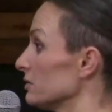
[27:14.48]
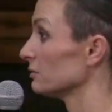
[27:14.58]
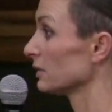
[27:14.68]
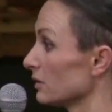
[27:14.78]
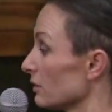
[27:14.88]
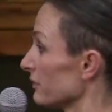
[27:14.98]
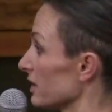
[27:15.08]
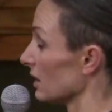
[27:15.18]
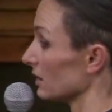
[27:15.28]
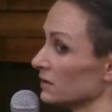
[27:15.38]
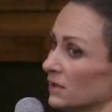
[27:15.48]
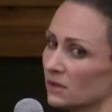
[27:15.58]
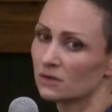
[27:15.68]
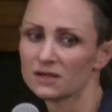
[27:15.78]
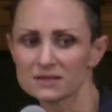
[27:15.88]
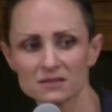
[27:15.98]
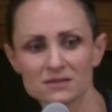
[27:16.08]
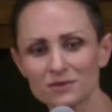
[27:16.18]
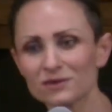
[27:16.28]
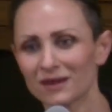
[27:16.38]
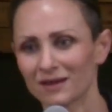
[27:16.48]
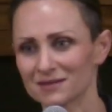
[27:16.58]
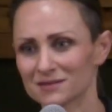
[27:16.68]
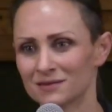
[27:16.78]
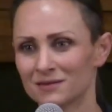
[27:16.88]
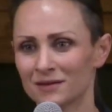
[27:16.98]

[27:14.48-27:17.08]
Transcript: you, we're going over here. God doesn't do that.